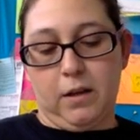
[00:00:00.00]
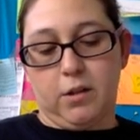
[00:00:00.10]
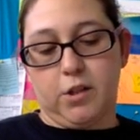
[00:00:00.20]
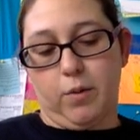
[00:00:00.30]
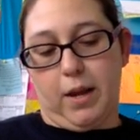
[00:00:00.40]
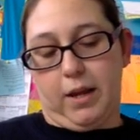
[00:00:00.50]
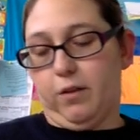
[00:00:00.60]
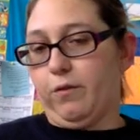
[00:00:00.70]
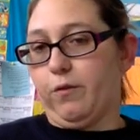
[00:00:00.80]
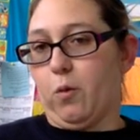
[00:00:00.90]
So
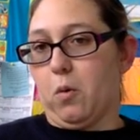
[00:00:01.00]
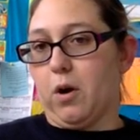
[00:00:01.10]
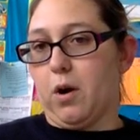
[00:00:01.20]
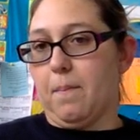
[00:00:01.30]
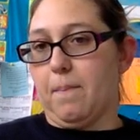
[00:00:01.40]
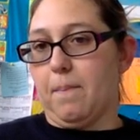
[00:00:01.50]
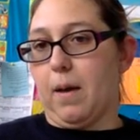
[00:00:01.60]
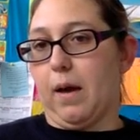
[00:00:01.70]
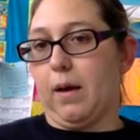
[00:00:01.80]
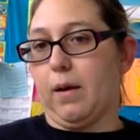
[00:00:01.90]
negative 4
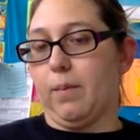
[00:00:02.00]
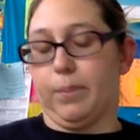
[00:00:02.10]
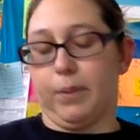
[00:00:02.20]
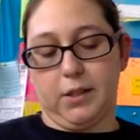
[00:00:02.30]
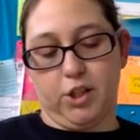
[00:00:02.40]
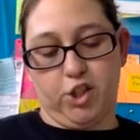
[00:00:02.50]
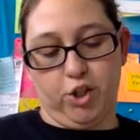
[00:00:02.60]
plus